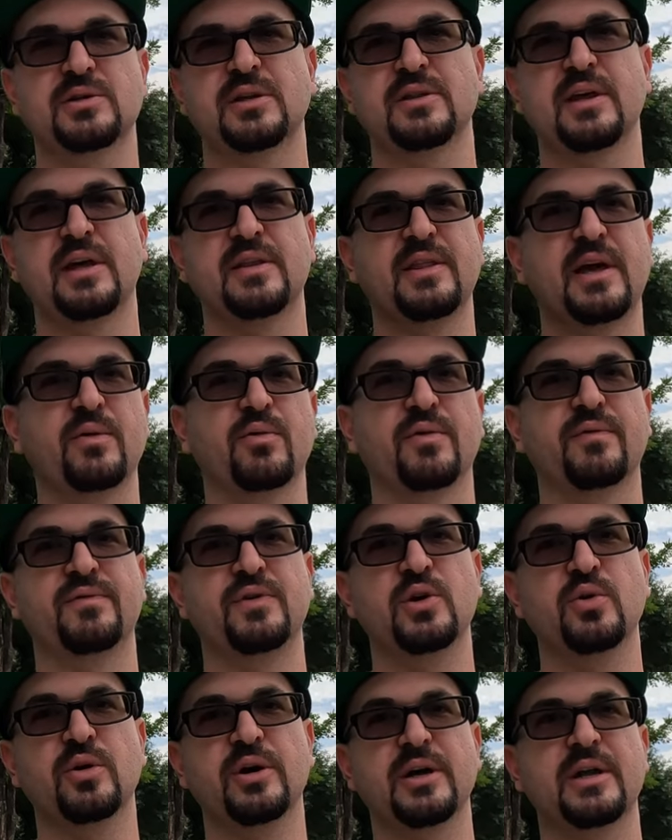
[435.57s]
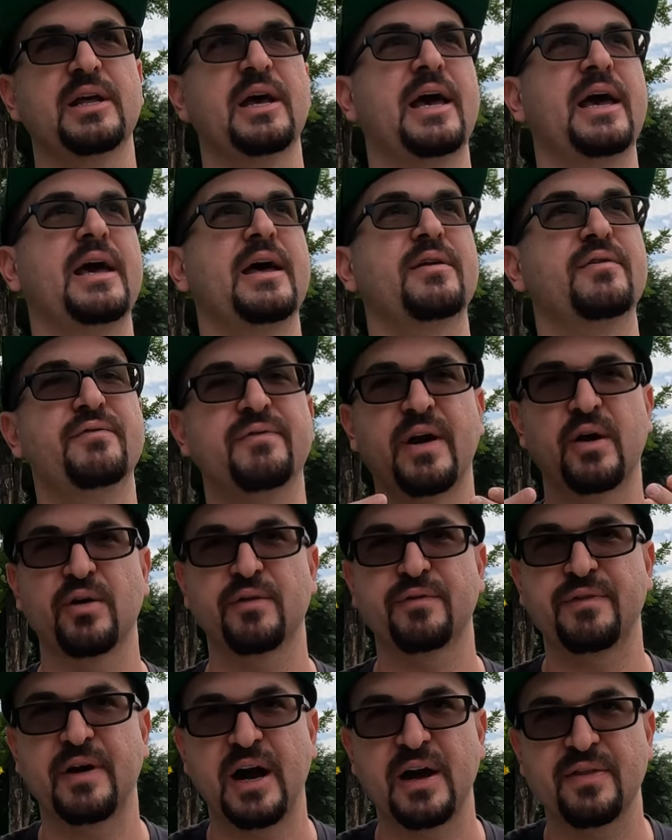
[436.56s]
and then they review it and
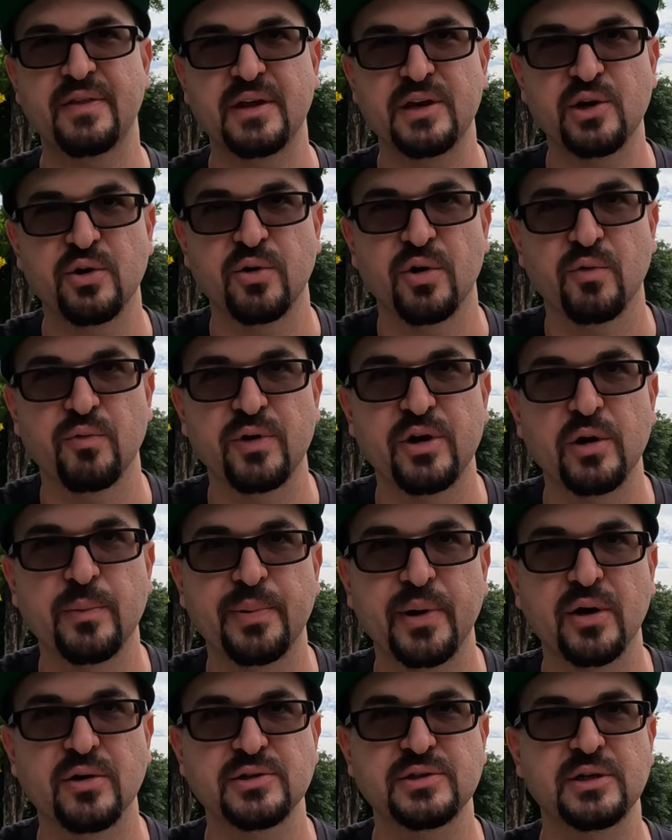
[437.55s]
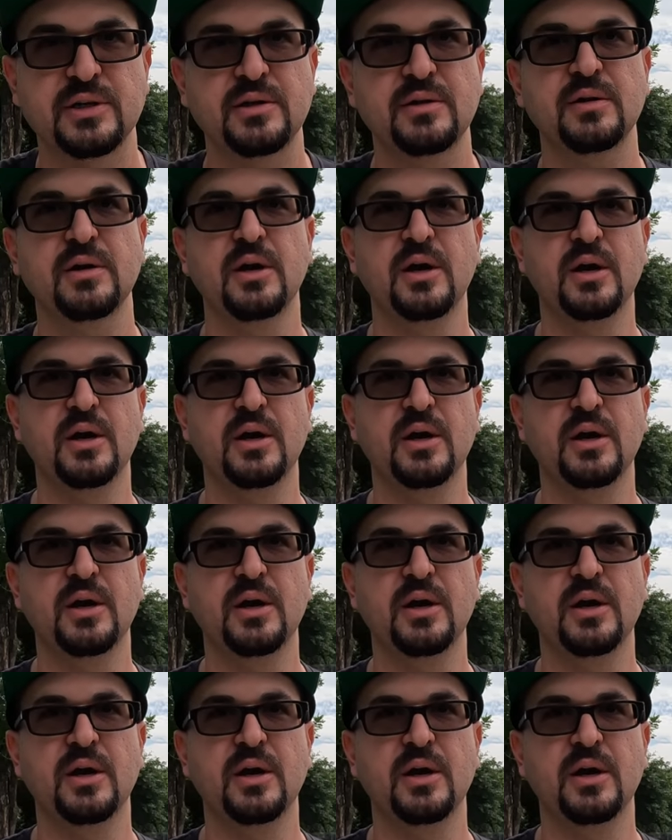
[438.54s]
verify that you're a real person.